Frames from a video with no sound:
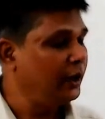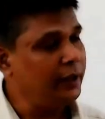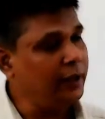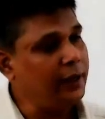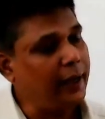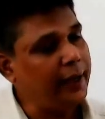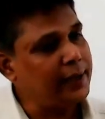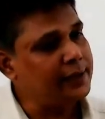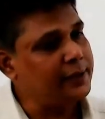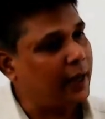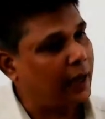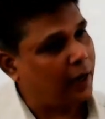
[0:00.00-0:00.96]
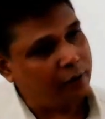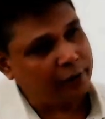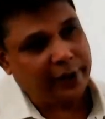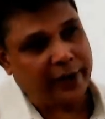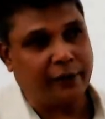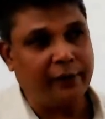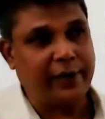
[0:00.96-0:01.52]
Then I asked how they
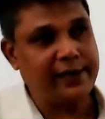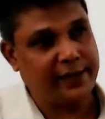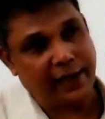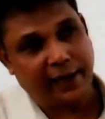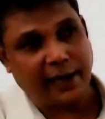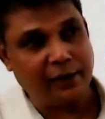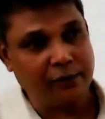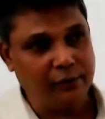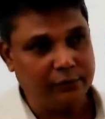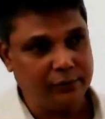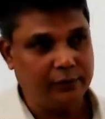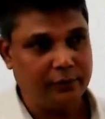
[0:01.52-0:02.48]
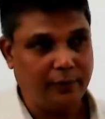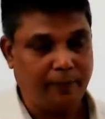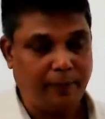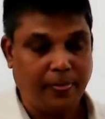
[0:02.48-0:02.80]
recognize their aloo.